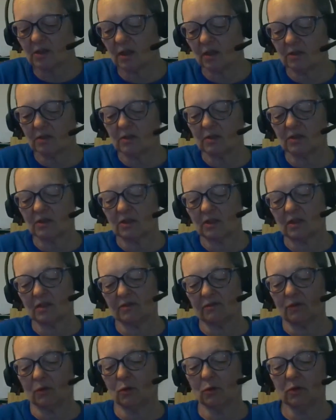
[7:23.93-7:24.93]
song the sons
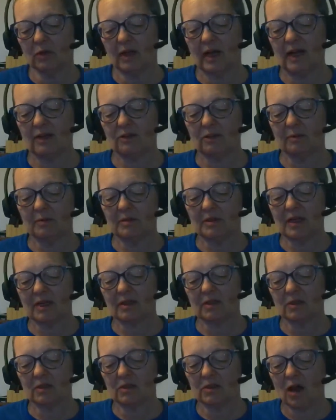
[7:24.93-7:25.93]
of korah actually it's
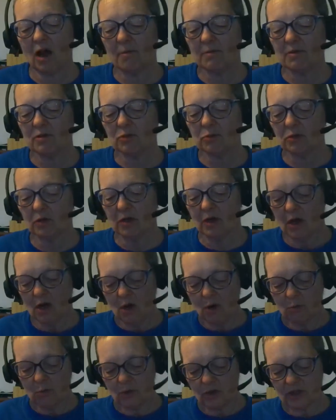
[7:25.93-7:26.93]
like the psalmists were
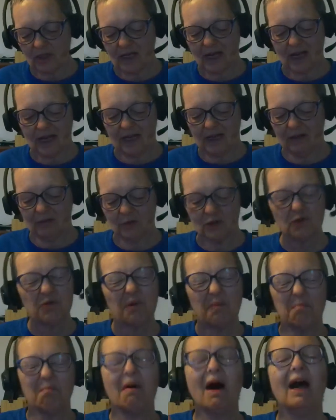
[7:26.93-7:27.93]
were saying just
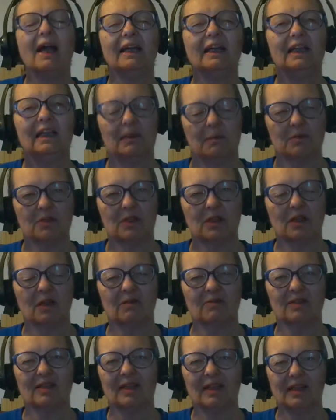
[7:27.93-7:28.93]
reminding
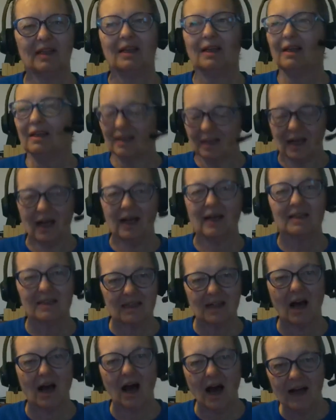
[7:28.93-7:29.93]
themselves that god's
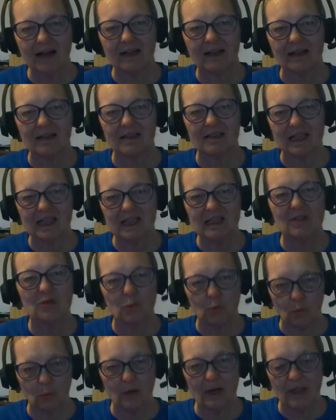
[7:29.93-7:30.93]
got us he's
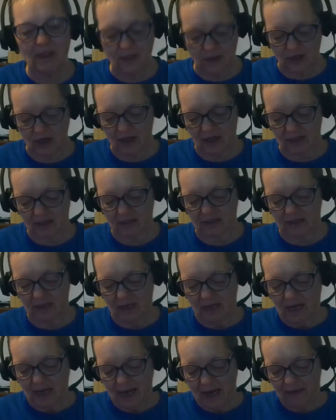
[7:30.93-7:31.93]
with us
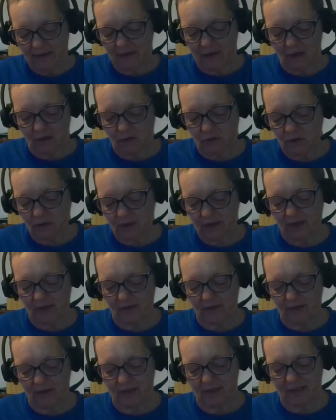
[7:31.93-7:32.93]
and then it goes on
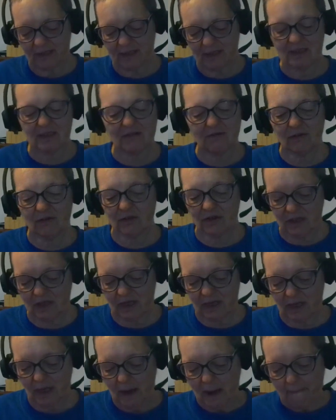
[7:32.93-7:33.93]
down then it says in verse
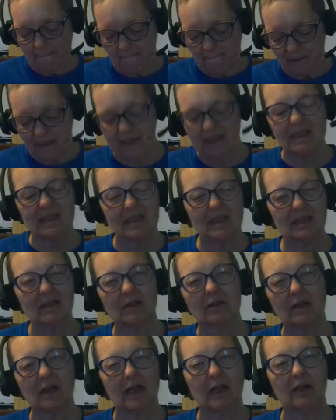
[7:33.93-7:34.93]
10 be
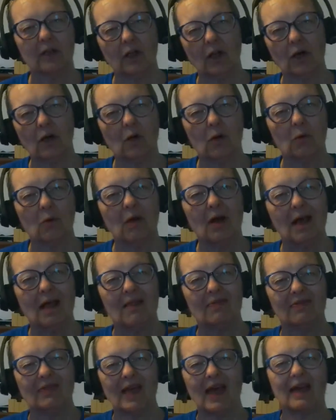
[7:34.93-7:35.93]
still and know
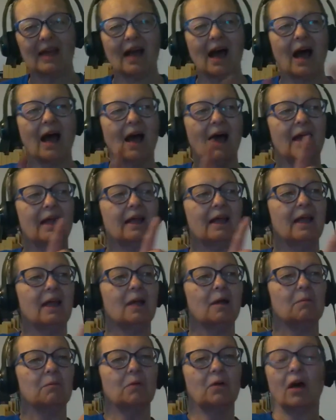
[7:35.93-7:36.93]
that i
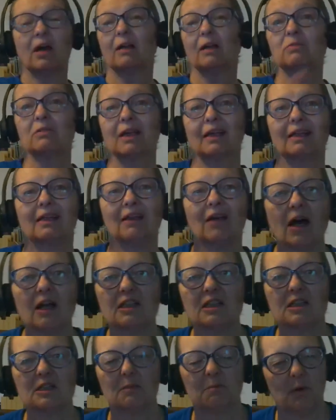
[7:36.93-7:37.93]
am god it was like
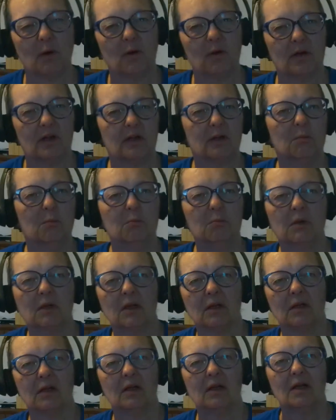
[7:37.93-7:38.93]
god spoke in the
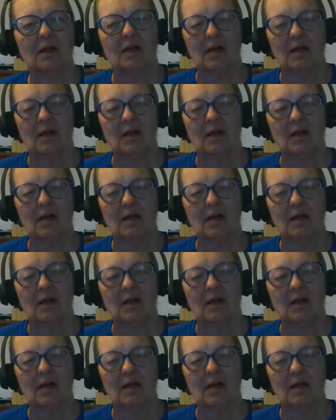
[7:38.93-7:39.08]
middle